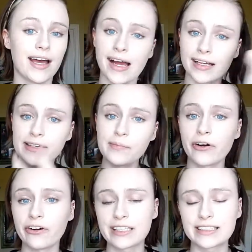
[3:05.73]
acne
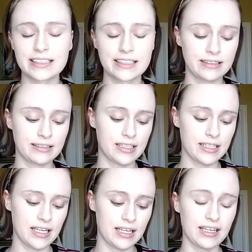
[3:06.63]
marks,
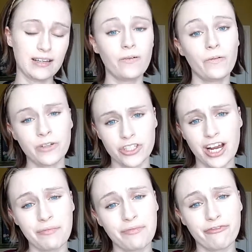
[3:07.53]
which
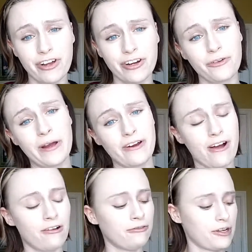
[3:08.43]
I'm very aware
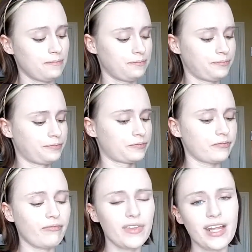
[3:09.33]
of,
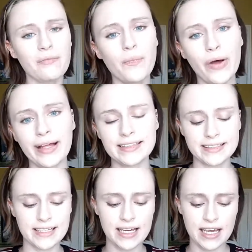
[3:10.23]

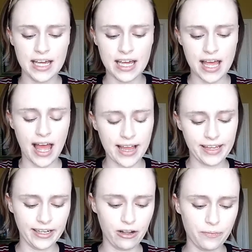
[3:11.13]
but I
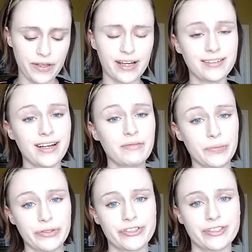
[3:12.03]
can't help that. I'm a
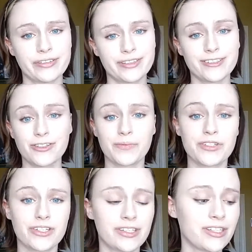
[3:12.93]
person, so I'm
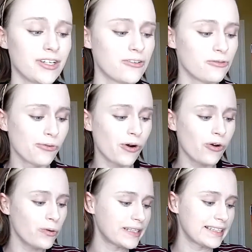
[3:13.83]
just gonna
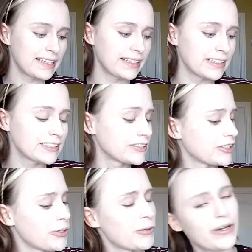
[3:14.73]
roll with it.
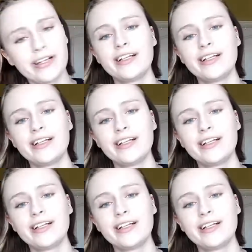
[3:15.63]
So